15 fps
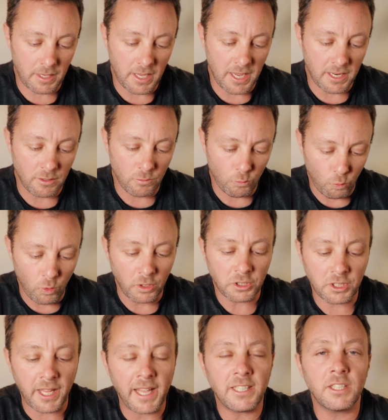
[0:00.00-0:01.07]
In
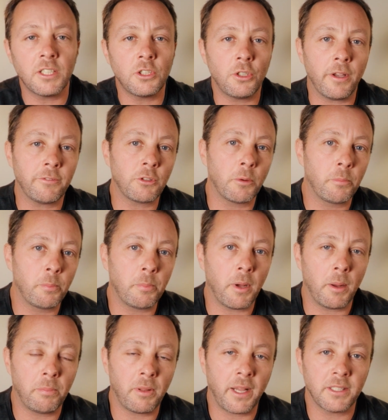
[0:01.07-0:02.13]
worst cases, you have to
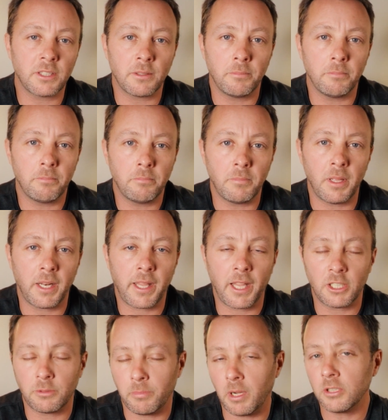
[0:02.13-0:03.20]
apply some
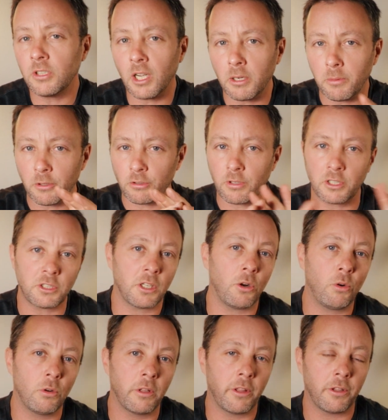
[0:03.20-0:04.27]
medication. But I'll talk about thrush in
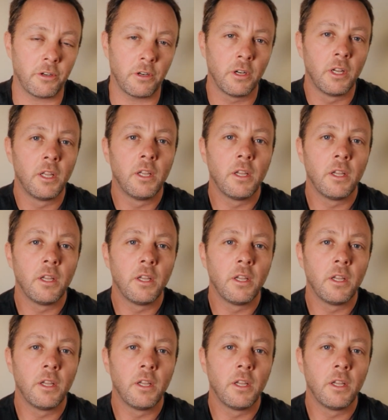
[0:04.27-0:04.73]
a whole other